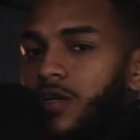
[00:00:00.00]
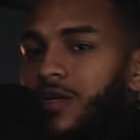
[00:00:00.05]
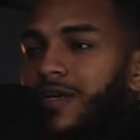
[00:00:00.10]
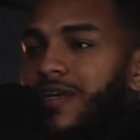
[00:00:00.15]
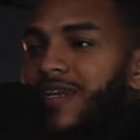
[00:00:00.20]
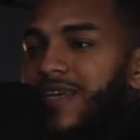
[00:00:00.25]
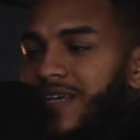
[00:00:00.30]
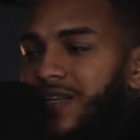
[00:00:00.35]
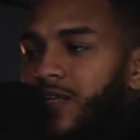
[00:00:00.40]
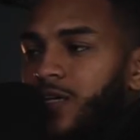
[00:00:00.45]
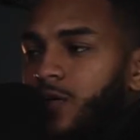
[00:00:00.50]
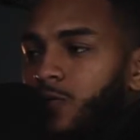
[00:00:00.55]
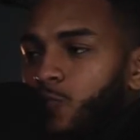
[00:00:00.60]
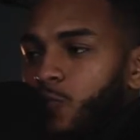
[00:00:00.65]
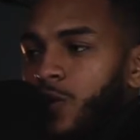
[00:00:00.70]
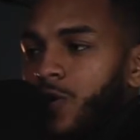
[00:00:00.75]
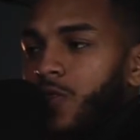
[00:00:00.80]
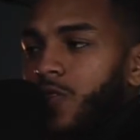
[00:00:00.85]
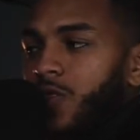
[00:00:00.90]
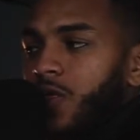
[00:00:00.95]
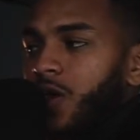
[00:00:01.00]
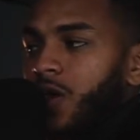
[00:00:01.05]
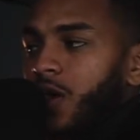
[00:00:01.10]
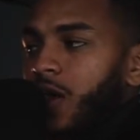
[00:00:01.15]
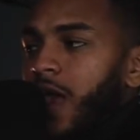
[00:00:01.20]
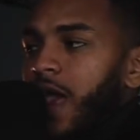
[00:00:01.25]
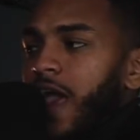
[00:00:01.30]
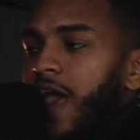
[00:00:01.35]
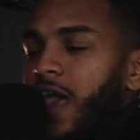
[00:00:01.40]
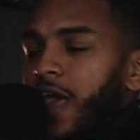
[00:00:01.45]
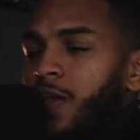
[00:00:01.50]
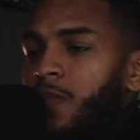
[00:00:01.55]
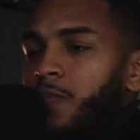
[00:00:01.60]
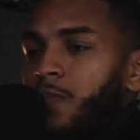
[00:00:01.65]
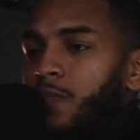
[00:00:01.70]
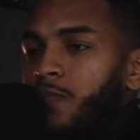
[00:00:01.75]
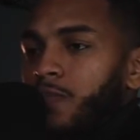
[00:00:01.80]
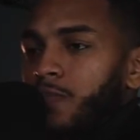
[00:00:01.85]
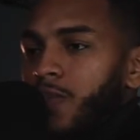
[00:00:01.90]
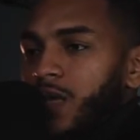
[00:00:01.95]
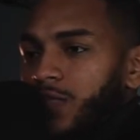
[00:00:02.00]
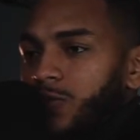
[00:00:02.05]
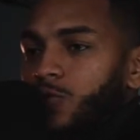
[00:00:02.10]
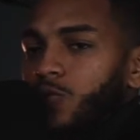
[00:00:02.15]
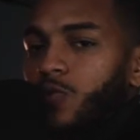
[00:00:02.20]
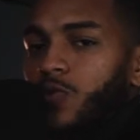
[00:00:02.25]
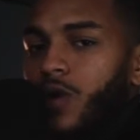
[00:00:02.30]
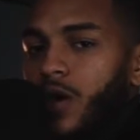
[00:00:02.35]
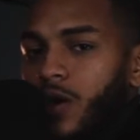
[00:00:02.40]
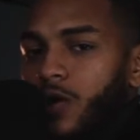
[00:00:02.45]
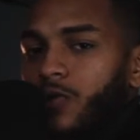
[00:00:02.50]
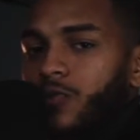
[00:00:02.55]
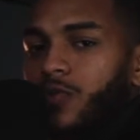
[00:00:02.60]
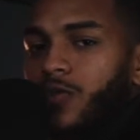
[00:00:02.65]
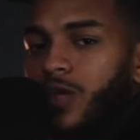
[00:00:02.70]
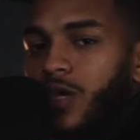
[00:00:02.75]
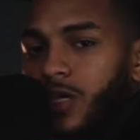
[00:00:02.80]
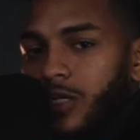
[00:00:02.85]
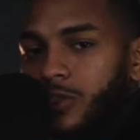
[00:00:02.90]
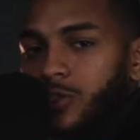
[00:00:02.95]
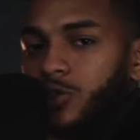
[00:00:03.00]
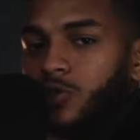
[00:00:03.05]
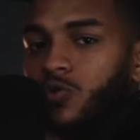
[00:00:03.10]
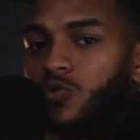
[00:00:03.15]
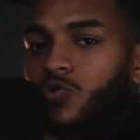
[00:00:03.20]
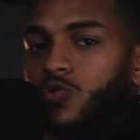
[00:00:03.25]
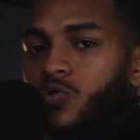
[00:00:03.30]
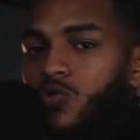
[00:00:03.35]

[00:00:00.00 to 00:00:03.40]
dealing with a mental health issue.